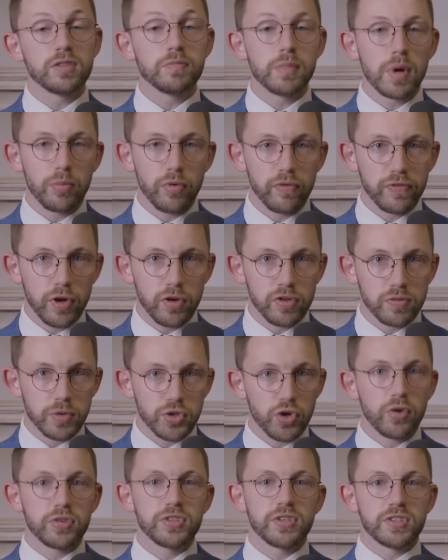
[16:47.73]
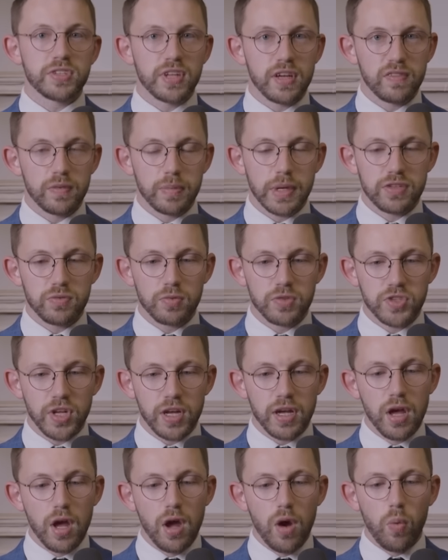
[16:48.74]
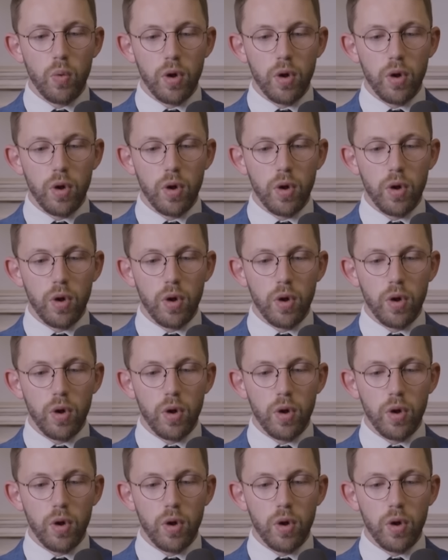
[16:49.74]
as a member of the host majority, as David Betts would say.